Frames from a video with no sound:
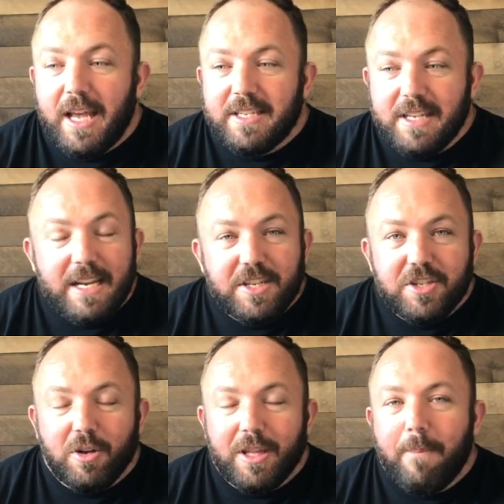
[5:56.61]
is not
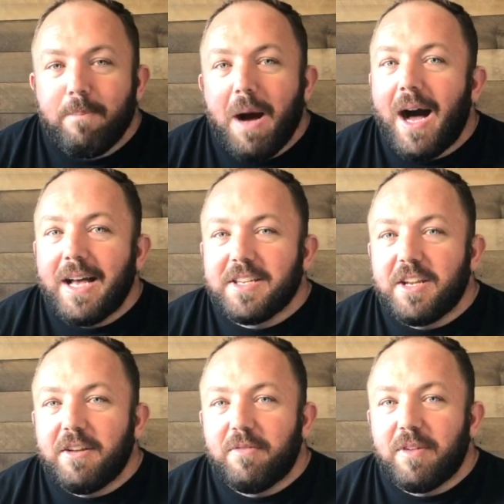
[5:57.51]
necessarily a
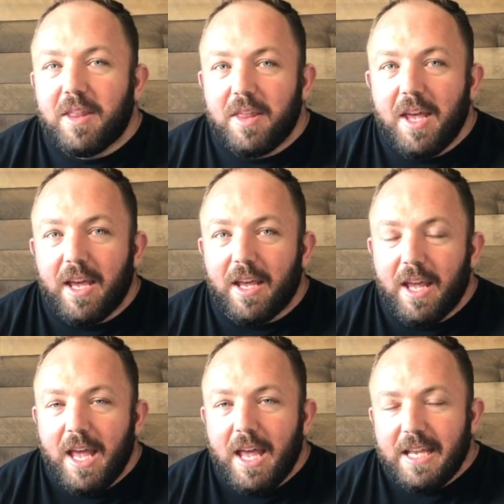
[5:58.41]
positive thing.
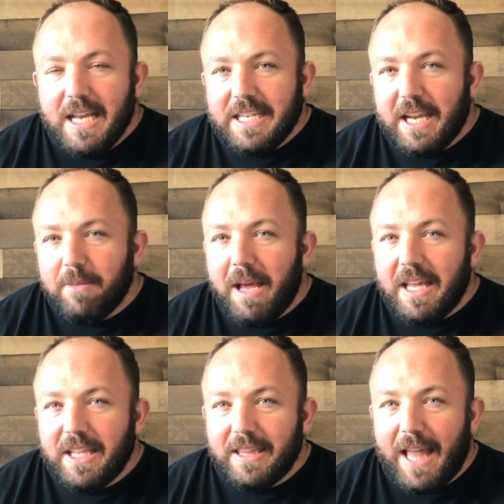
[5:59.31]
Yes, it can
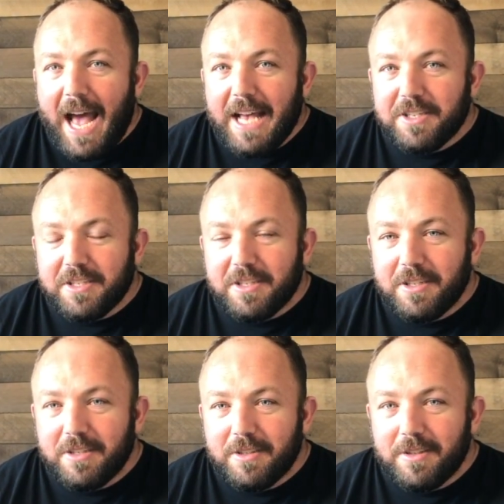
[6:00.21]
make the last
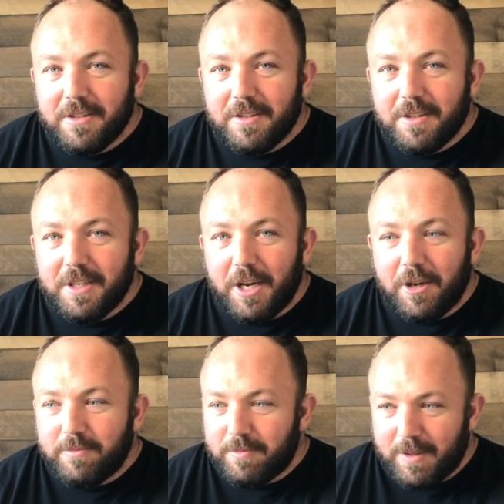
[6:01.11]

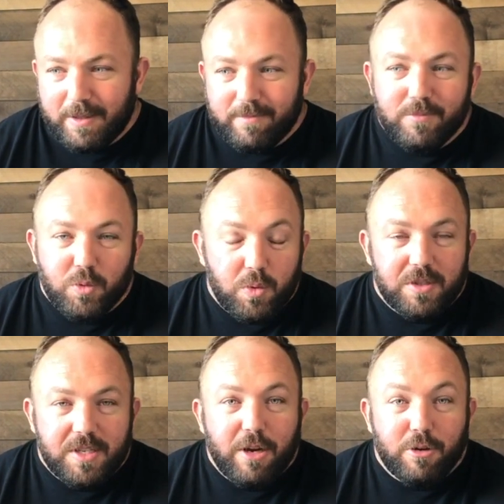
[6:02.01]

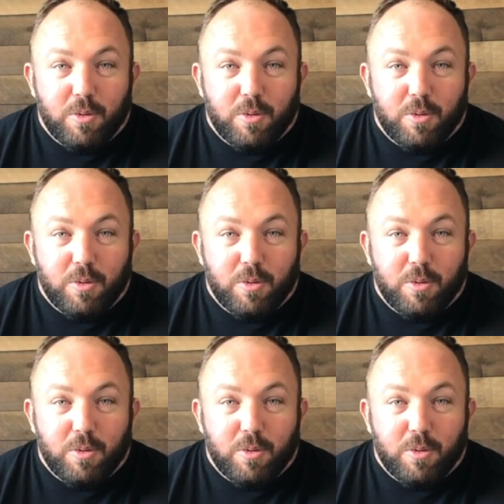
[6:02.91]
10 or